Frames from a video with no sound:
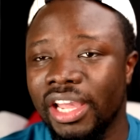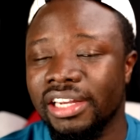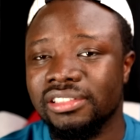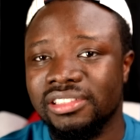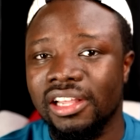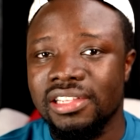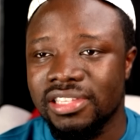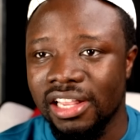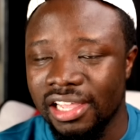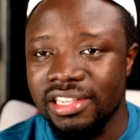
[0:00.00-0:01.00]
red
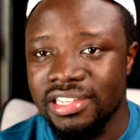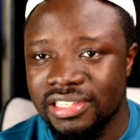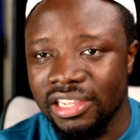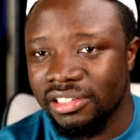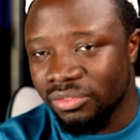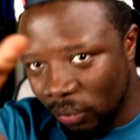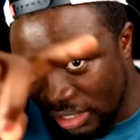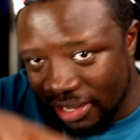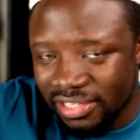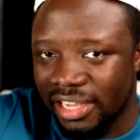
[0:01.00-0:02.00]
telecellar, you know,
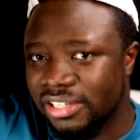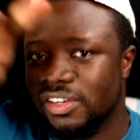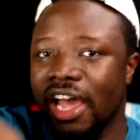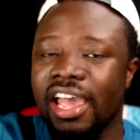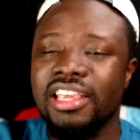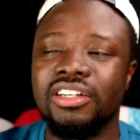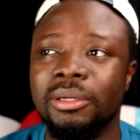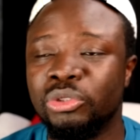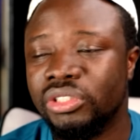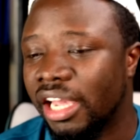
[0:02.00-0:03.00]
with the circular, you know,
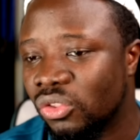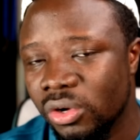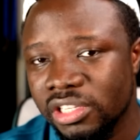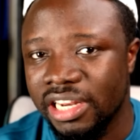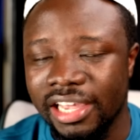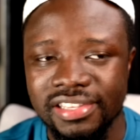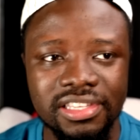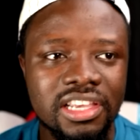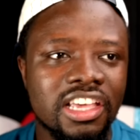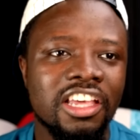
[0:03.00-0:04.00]
which it
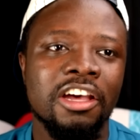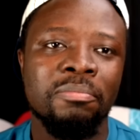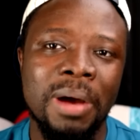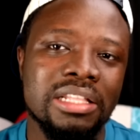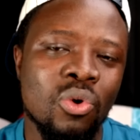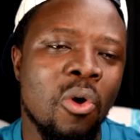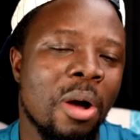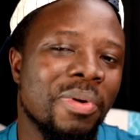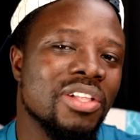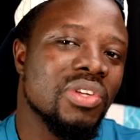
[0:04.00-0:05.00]
nice. But oh,
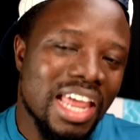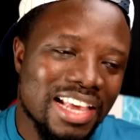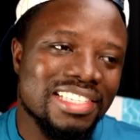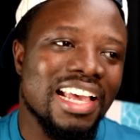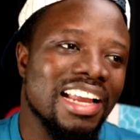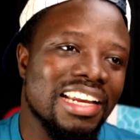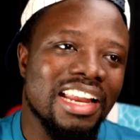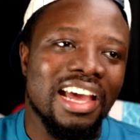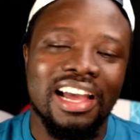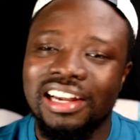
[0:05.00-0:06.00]
compared to last year,
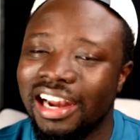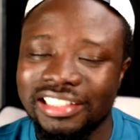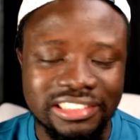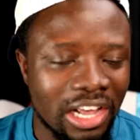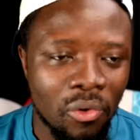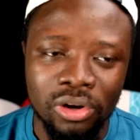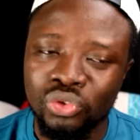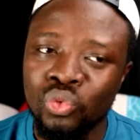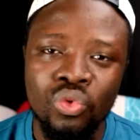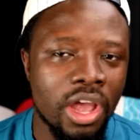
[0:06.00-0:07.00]
dear, no, last year
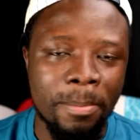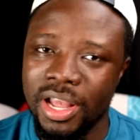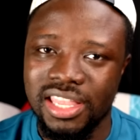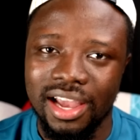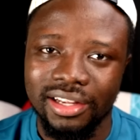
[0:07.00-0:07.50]
was way better.